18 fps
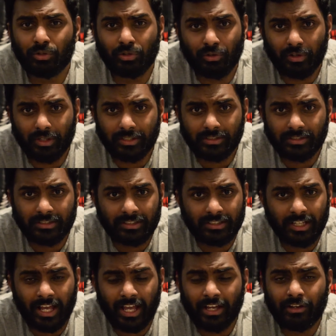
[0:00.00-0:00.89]

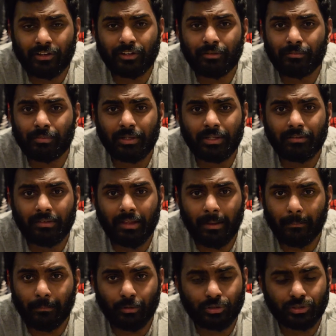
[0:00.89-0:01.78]
ludicrous. I couldn't
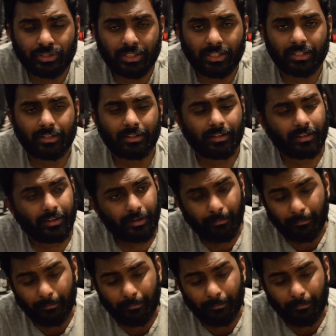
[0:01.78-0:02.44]
believe that bullshit.